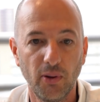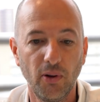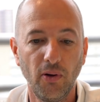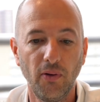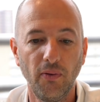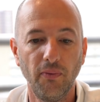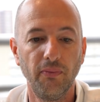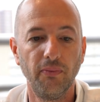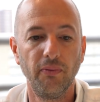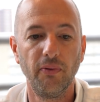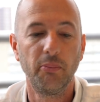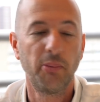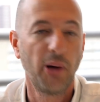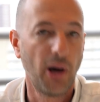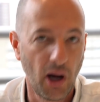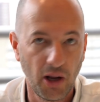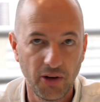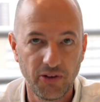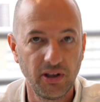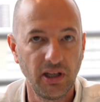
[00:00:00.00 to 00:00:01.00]
on the
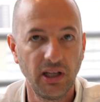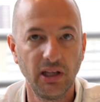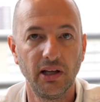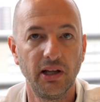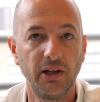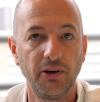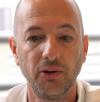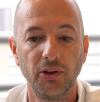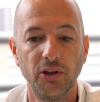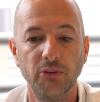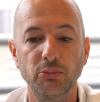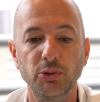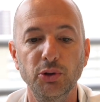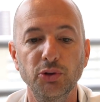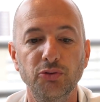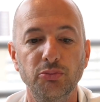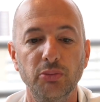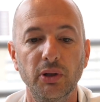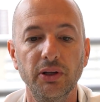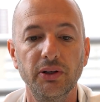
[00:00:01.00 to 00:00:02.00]
party and on the
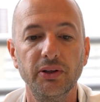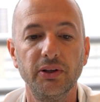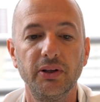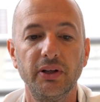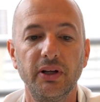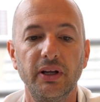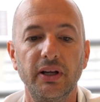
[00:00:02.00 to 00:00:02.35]
movement.